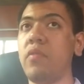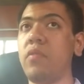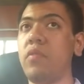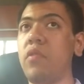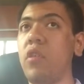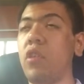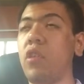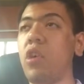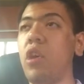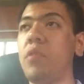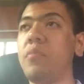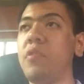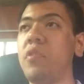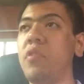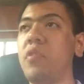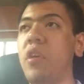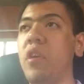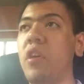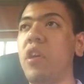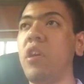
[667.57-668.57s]
They come to
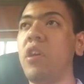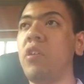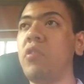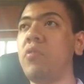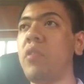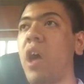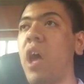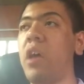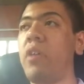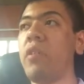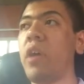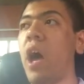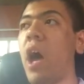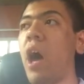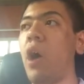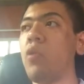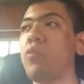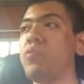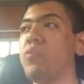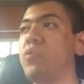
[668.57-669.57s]
the in and
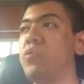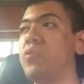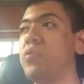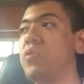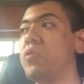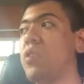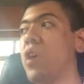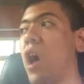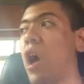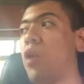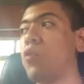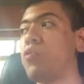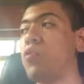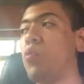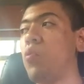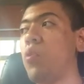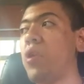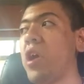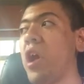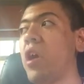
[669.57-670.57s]
out the
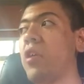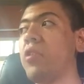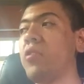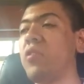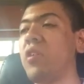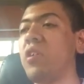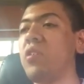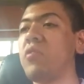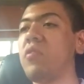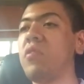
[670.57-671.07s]
reality.